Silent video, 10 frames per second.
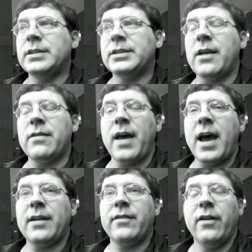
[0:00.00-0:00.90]
is
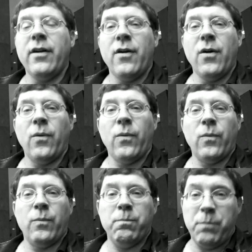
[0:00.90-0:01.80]
that
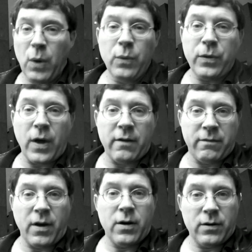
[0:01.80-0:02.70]
both
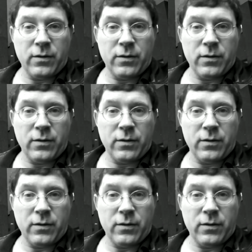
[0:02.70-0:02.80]
of